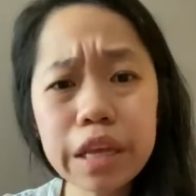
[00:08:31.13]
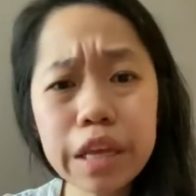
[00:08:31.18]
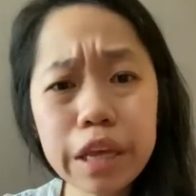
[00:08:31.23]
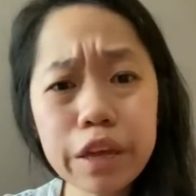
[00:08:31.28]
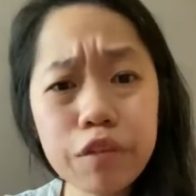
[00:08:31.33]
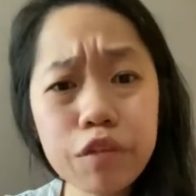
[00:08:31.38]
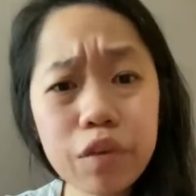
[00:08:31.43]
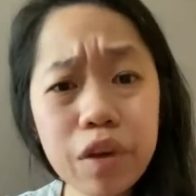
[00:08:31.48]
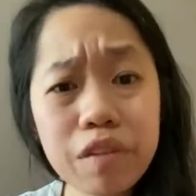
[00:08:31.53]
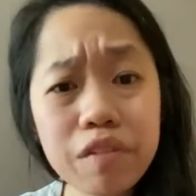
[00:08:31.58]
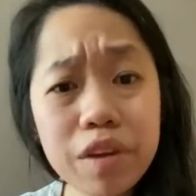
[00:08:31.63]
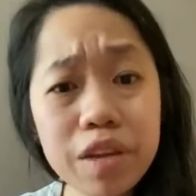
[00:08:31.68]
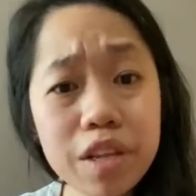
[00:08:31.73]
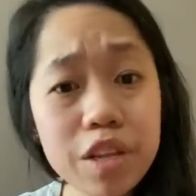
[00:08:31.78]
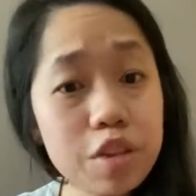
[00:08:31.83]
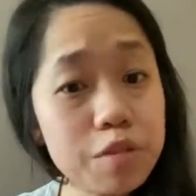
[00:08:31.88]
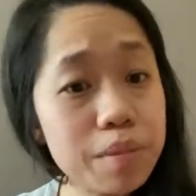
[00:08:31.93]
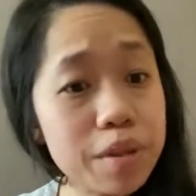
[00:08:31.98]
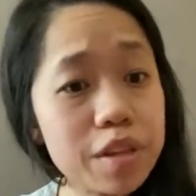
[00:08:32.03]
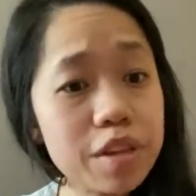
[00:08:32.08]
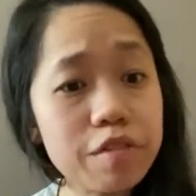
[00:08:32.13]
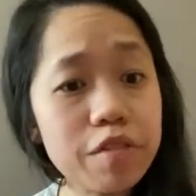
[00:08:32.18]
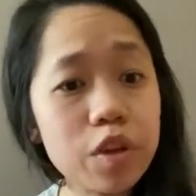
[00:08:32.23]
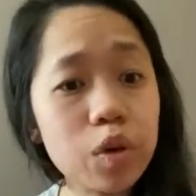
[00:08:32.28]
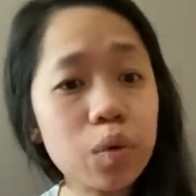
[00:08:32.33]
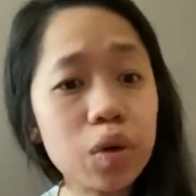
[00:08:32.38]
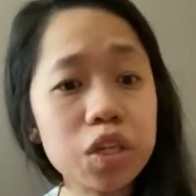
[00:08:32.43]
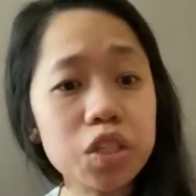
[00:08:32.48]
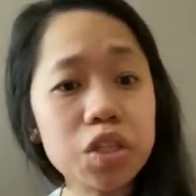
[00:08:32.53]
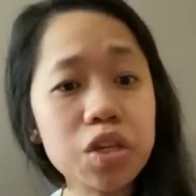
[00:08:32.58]
If you have any specific
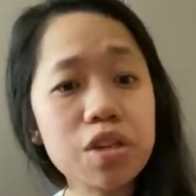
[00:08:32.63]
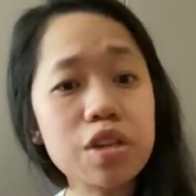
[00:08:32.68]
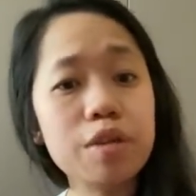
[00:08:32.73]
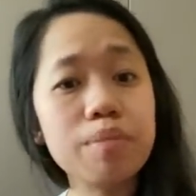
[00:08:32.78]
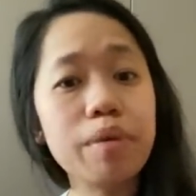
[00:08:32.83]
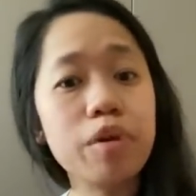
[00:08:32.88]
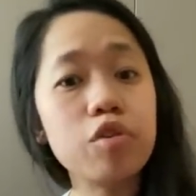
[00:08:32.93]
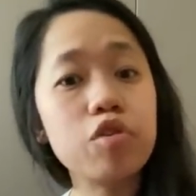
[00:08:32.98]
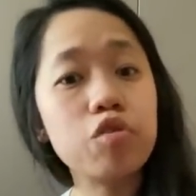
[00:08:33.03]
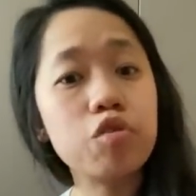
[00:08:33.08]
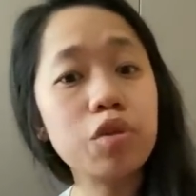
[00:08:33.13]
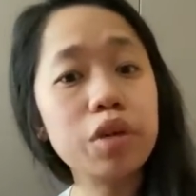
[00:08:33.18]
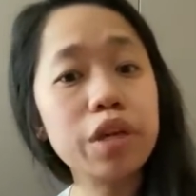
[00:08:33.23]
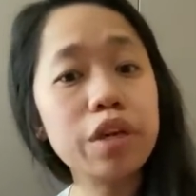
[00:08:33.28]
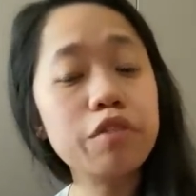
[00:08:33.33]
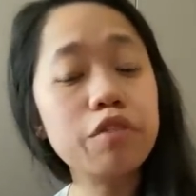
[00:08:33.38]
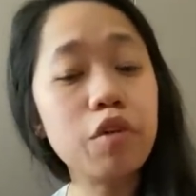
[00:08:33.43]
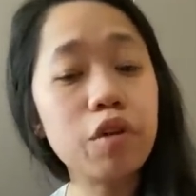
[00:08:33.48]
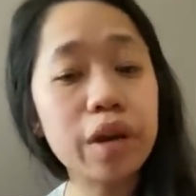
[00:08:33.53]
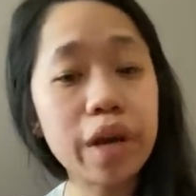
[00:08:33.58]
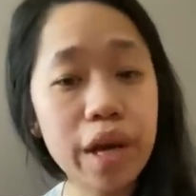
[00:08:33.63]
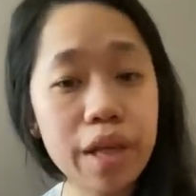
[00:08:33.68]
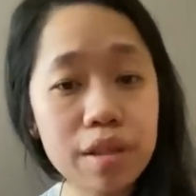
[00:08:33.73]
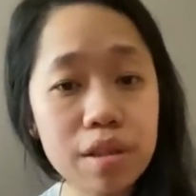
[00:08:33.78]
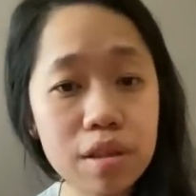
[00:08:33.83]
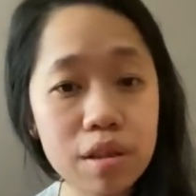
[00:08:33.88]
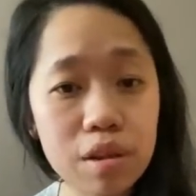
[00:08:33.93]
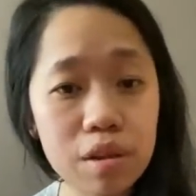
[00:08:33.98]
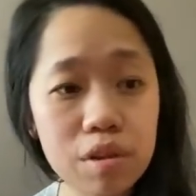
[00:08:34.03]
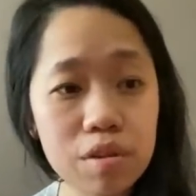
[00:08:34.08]
questions about screening for
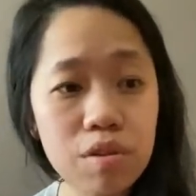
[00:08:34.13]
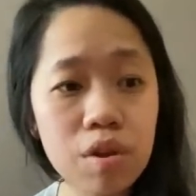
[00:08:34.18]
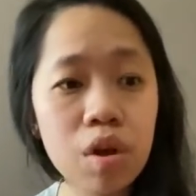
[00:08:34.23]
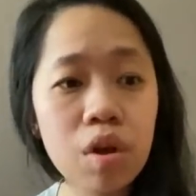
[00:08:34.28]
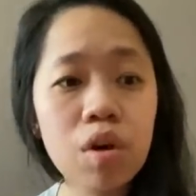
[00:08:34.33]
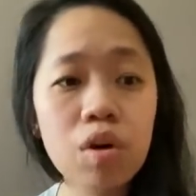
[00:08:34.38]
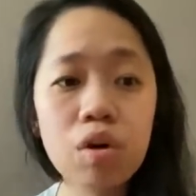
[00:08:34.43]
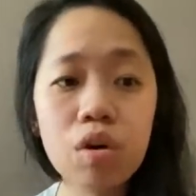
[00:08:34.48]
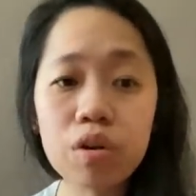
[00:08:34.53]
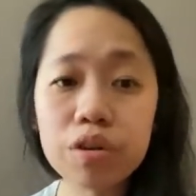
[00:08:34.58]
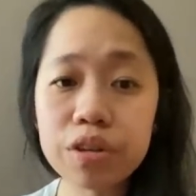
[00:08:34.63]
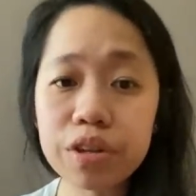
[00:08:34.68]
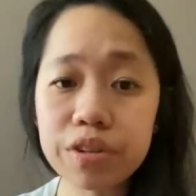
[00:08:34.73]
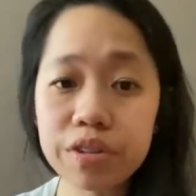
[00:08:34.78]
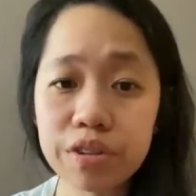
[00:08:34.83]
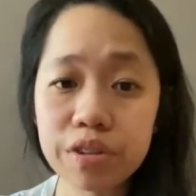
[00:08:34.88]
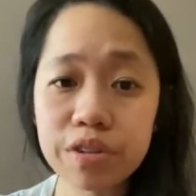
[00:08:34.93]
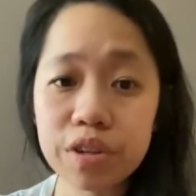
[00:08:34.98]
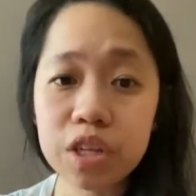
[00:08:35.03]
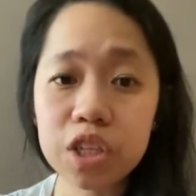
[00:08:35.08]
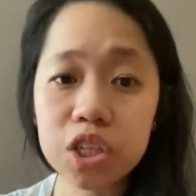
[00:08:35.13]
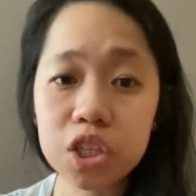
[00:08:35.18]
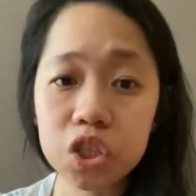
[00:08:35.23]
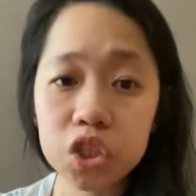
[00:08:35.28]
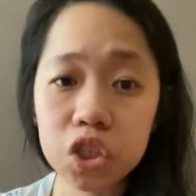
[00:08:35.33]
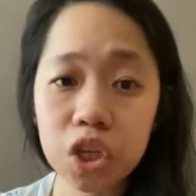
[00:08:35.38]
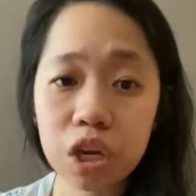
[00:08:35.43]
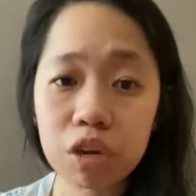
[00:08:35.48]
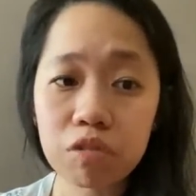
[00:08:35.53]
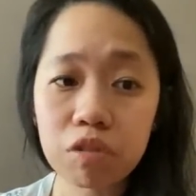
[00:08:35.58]
cancers or diseases in
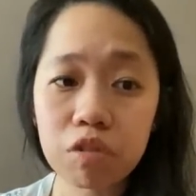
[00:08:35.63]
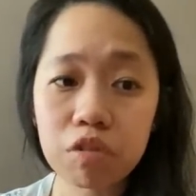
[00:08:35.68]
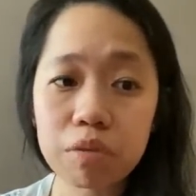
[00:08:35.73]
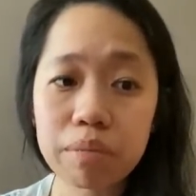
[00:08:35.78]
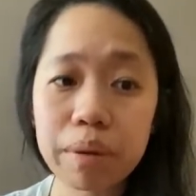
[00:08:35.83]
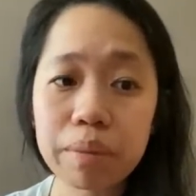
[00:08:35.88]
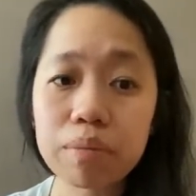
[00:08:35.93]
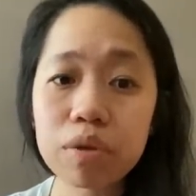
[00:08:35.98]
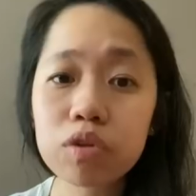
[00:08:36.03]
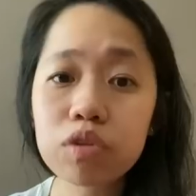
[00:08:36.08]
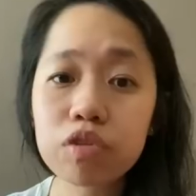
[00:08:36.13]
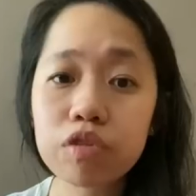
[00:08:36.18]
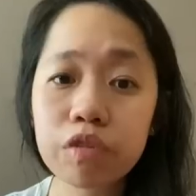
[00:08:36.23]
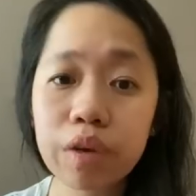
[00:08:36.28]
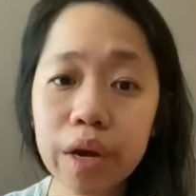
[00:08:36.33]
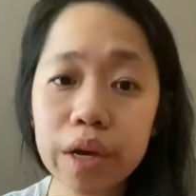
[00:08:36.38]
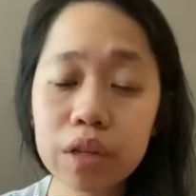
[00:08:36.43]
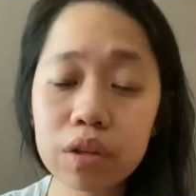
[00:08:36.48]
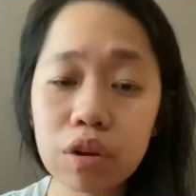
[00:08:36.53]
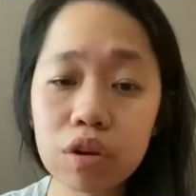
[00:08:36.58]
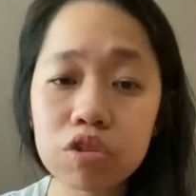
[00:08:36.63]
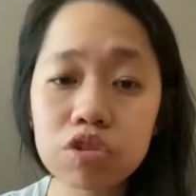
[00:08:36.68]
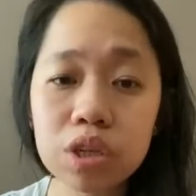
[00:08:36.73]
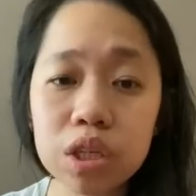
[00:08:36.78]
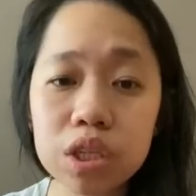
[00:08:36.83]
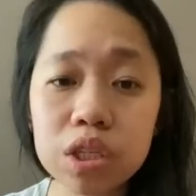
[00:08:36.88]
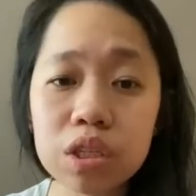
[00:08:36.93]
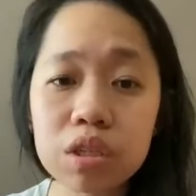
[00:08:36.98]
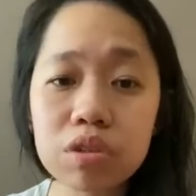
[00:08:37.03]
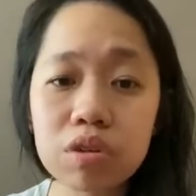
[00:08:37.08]
general, remember to find your
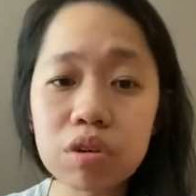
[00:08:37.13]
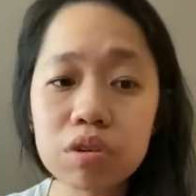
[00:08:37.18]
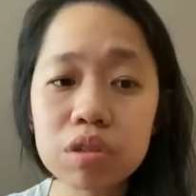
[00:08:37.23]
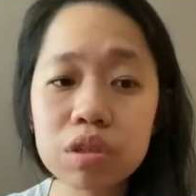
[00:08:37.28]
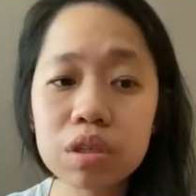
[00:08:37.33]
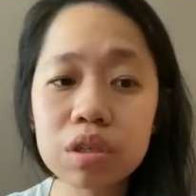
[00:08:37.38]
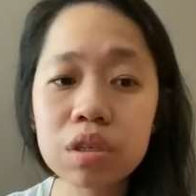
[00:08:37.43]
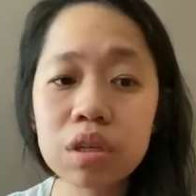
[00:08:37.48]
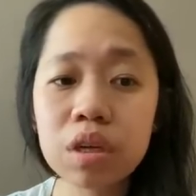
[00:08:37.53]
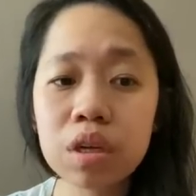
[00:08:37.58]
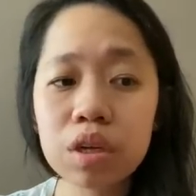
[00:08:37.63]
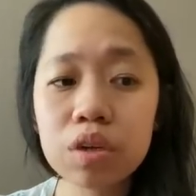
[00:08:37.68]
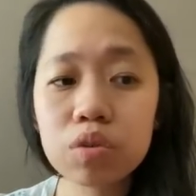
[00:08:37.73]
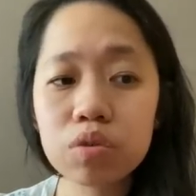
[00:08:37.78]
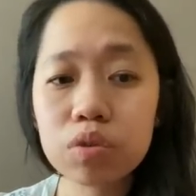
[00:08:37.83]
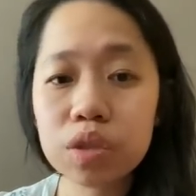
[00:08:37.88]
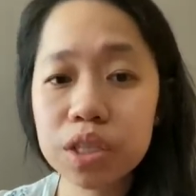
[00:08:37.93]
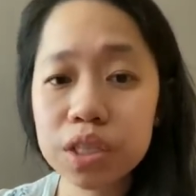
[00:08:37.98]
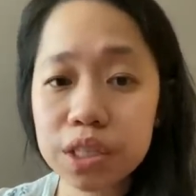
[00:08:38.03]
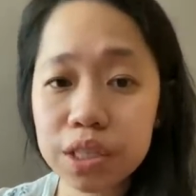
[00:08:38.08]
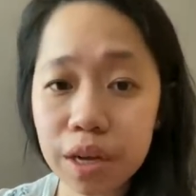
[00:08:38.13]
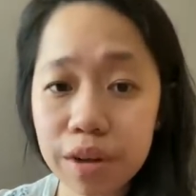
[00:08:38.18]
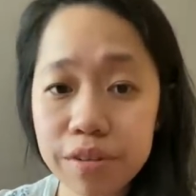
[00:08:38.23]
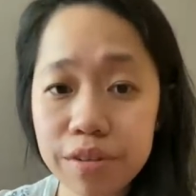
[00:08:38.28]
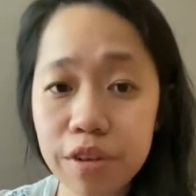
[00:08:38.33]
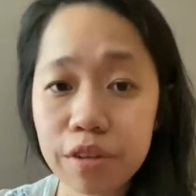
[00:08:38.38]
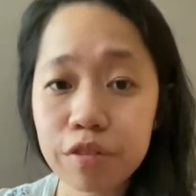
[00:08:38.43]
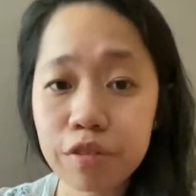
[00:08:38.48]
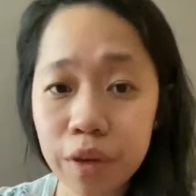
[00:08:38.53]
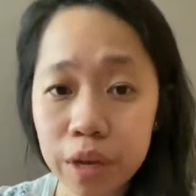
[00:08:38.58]
trusted doctor to discuss
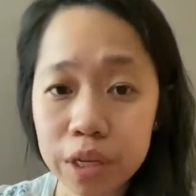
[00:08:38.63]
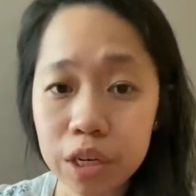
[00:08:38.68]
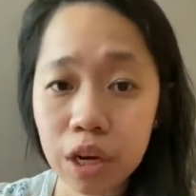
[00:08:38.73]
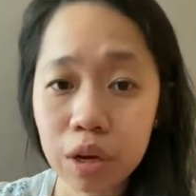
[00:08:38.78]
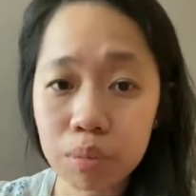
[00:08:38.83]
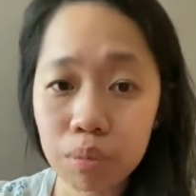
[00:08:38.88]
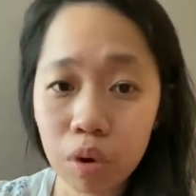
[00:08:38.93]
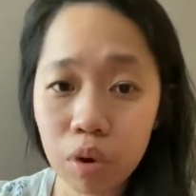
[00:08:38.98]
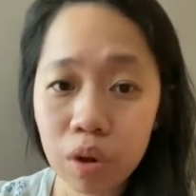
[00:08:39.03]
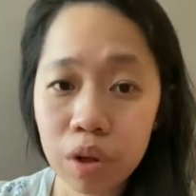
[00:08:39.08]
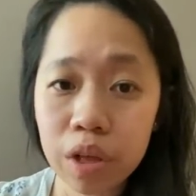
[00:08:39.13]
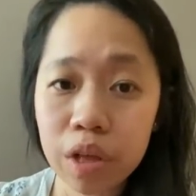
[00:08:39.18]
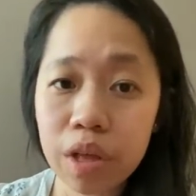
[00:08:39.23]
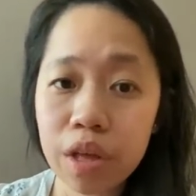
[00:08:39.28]
and find out more.